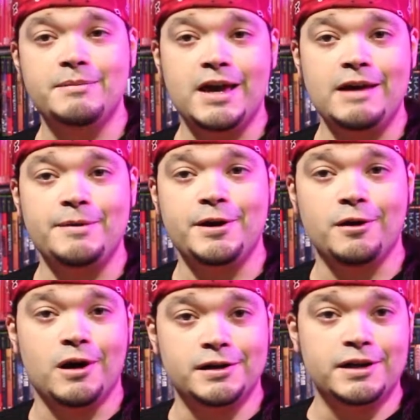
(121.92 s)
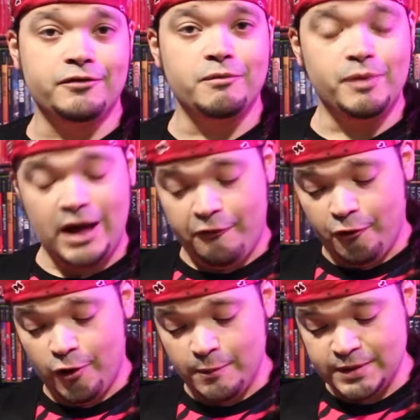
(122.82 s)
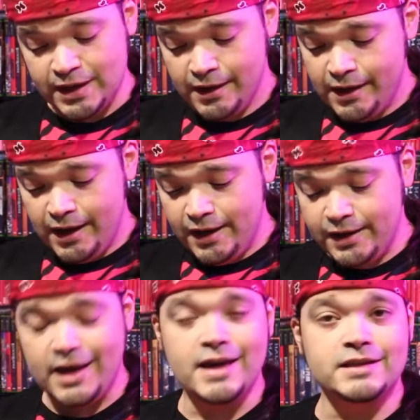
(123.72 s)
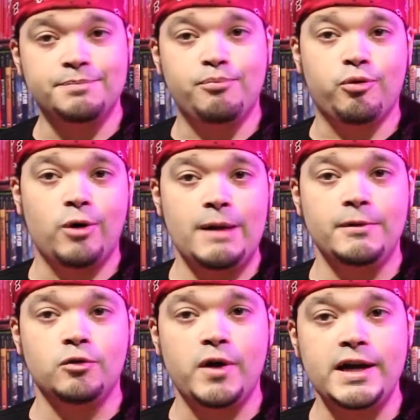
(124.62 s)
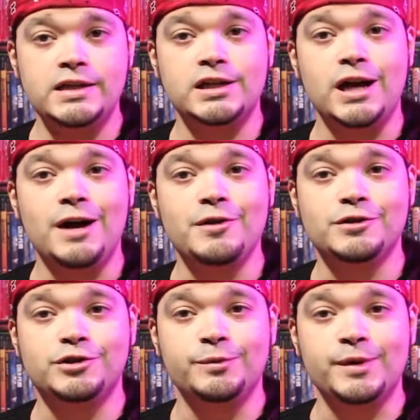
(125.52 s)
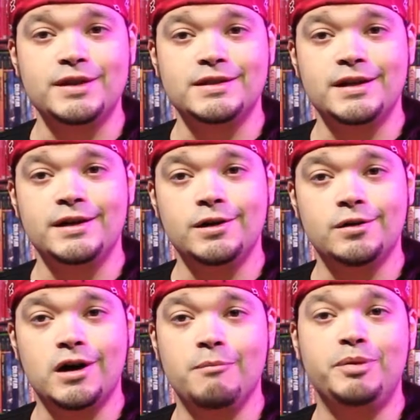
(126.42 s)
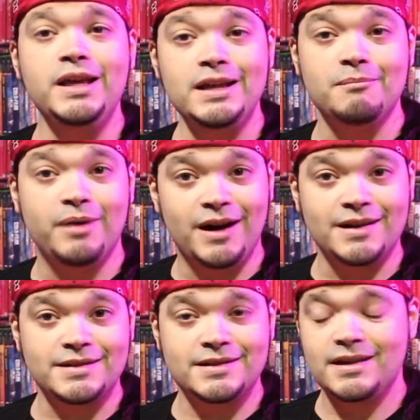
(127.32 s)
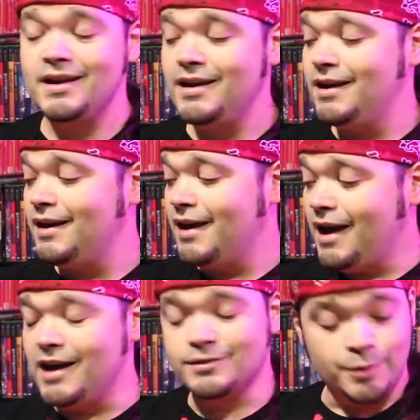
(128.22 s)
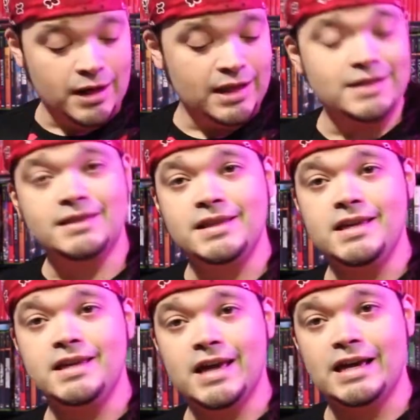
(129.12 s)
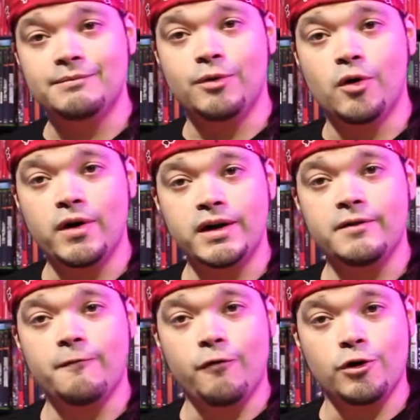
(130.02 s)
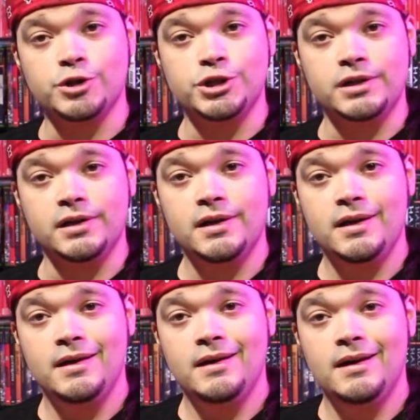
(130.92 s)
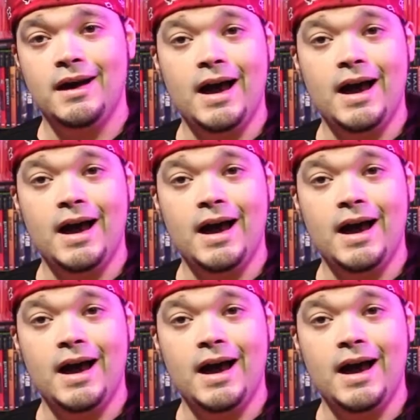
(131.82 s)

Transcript: game here on different platforms, and it's Primal Rage on the Super Nintendo, complete in box, as well as the Game Boy version. I